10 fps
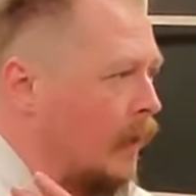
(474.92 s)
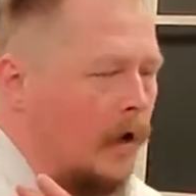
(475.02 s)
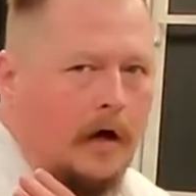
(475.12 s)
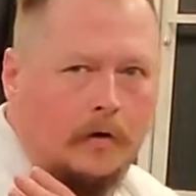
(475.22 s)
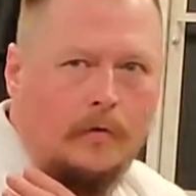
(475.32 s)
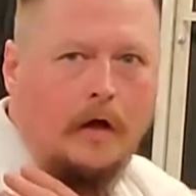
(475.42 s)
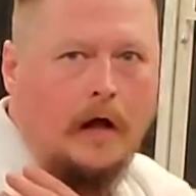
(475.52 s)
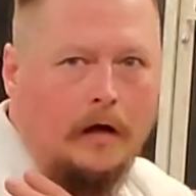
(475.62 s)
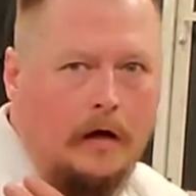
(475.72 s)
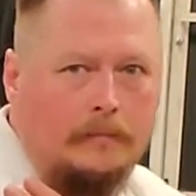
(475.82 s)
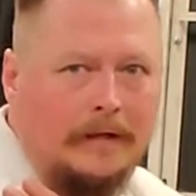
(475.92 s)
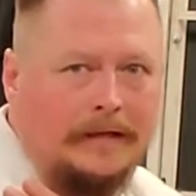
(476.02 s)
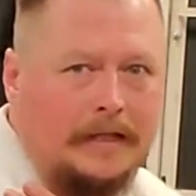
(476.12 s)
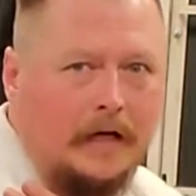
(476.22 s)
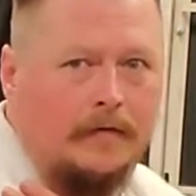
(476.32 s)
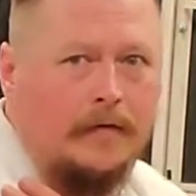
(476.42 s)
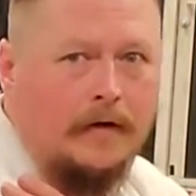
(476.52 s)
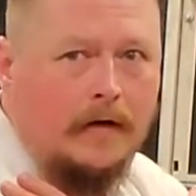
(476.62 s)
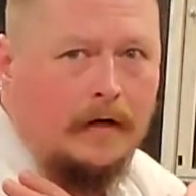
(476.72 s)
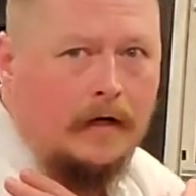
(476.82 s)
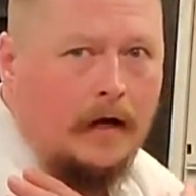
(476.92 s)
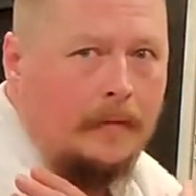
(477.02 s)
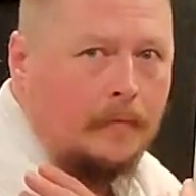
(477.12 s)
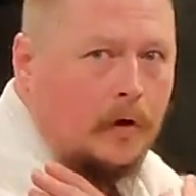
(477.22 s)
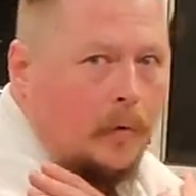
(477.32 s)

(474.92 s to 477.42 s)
I hug myself, and I'm going to